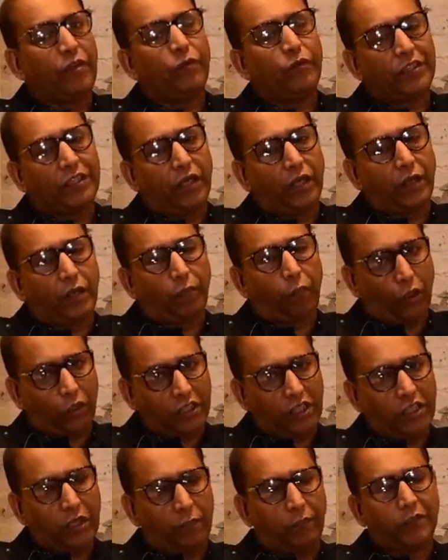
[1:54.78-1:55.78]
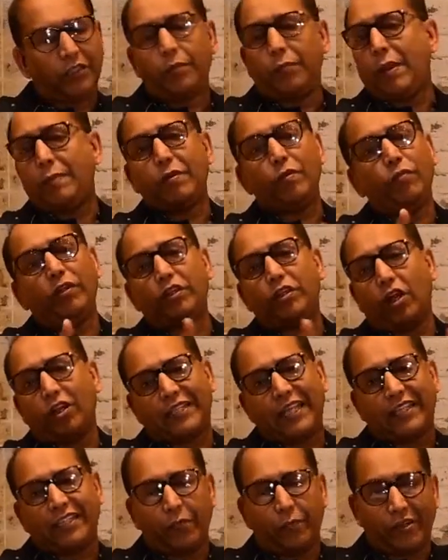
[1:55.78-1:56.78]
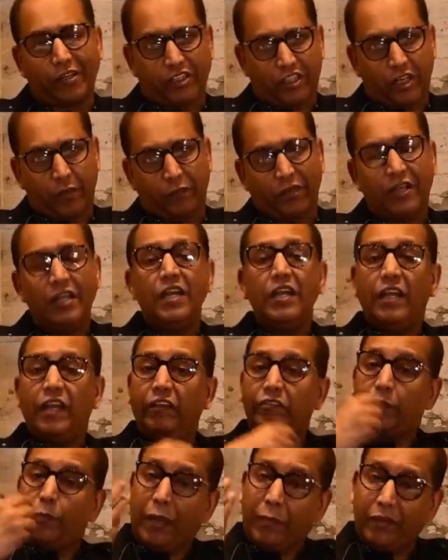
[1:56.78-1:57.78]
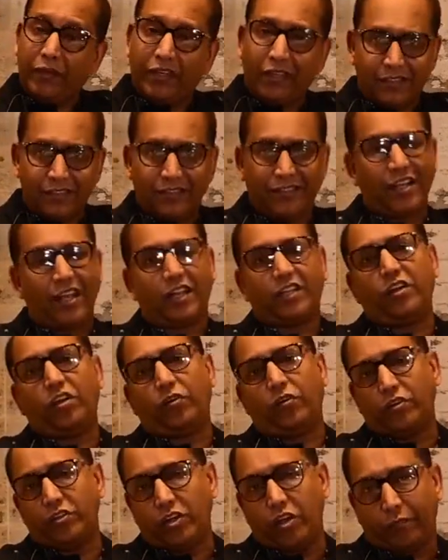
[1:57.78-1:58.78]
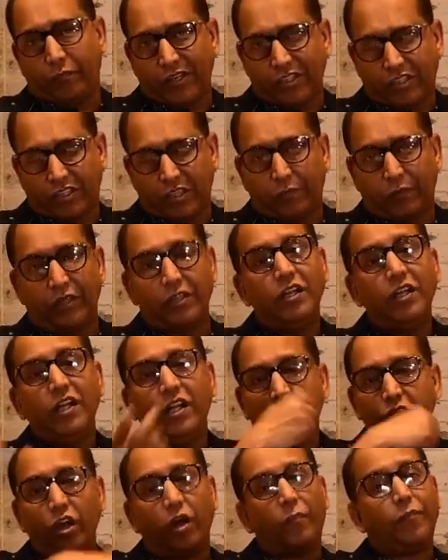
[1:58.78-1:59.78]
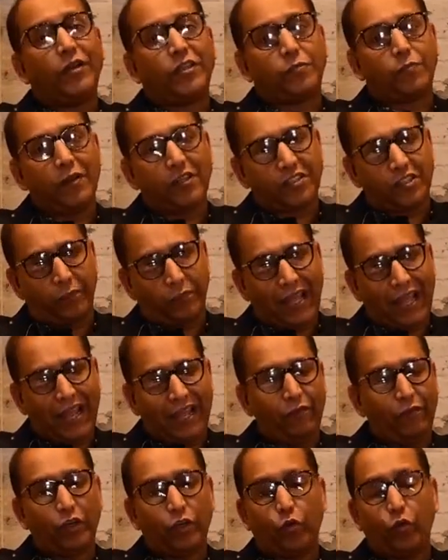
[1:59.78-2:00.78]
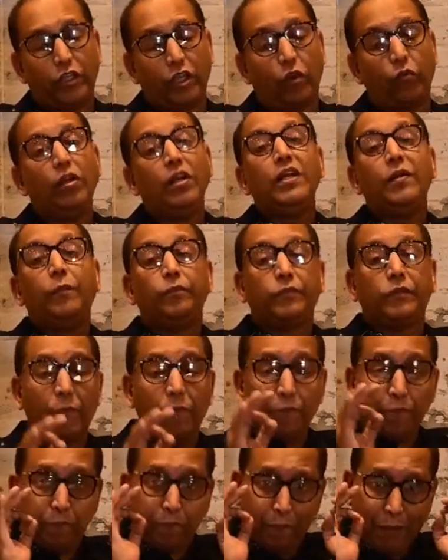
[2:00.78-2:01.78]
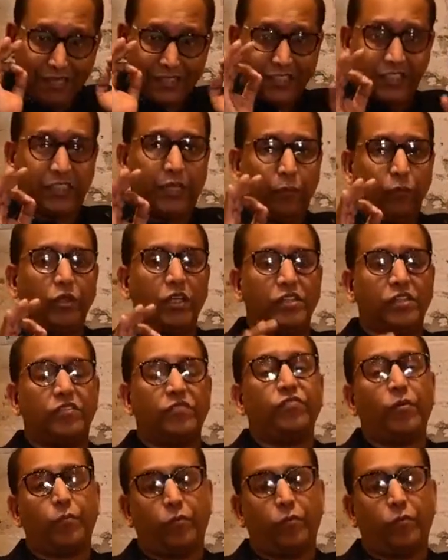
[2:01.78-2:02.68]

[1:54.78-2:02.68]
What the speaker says: with the bottle nipple, the baby will not take the breast nipple. If the baby doesn't suck on your breast nipple, your breast milk supply will go down. The best stimulus for